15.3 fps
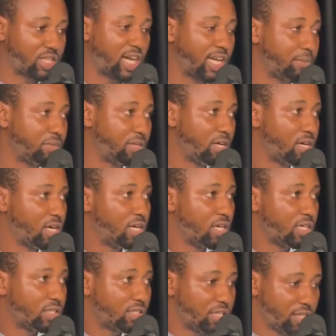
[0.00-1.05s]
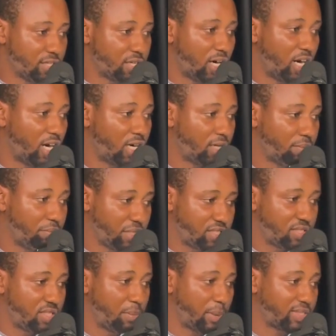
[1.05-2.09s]
time, this is
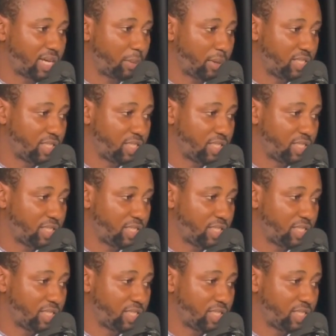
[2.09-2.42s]
Meet the Property